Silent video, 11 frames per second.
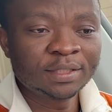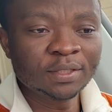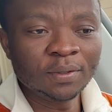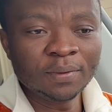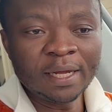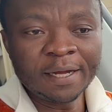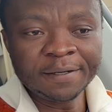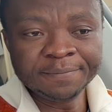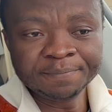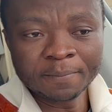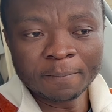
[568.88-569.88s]

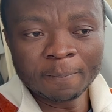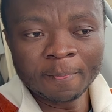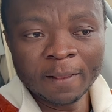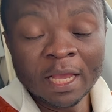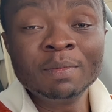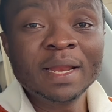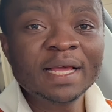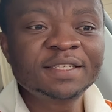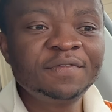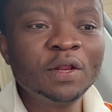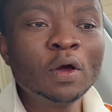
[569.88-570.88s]
So in my
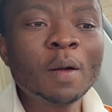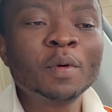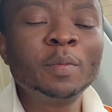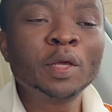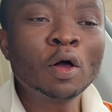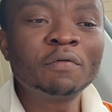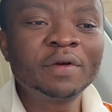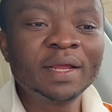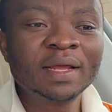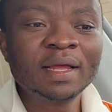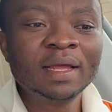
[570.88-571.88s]
next video, I'm going to be
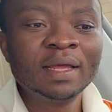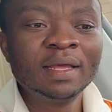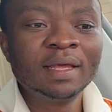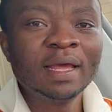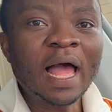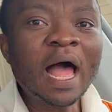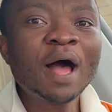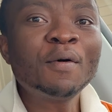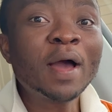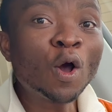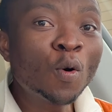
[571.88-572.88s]
covering
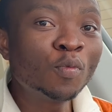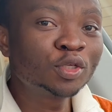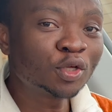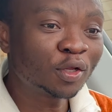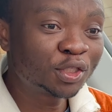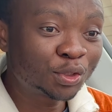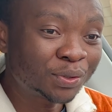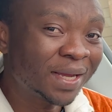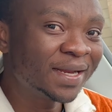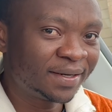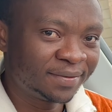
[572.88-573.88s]
how I almost got
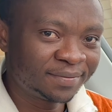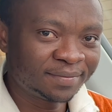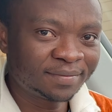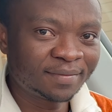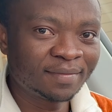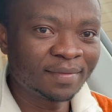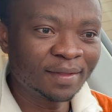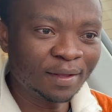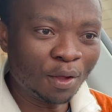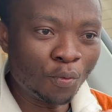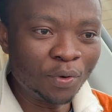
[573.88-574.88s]
stranded
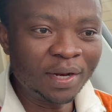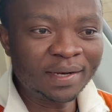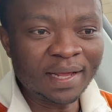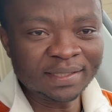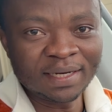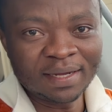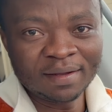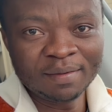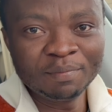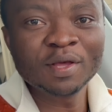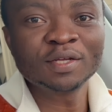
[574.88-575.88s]
with a
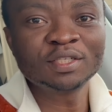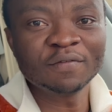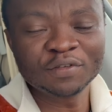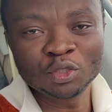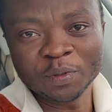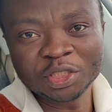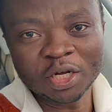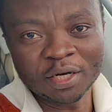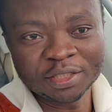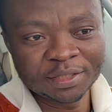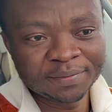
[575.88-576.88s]
Tesla because of a
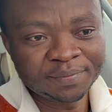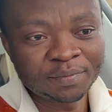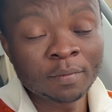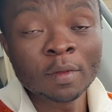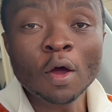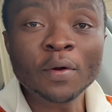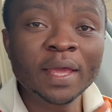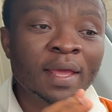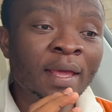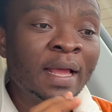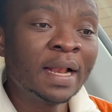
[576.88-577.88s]
supercharge.
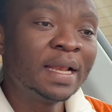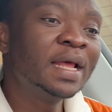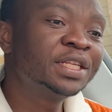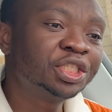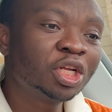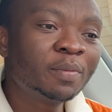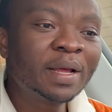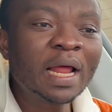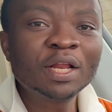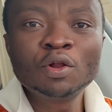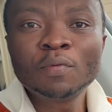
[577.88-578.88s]
Okay, ladies and
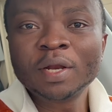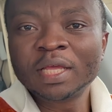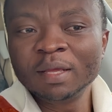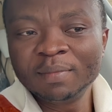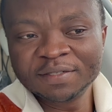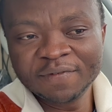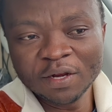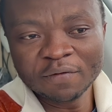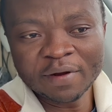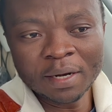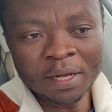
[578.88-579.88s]
gentlemen, I do not want to keep this
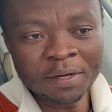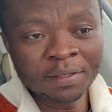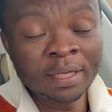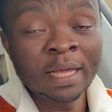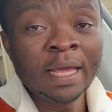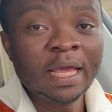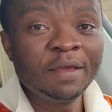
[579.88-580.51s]
video very long.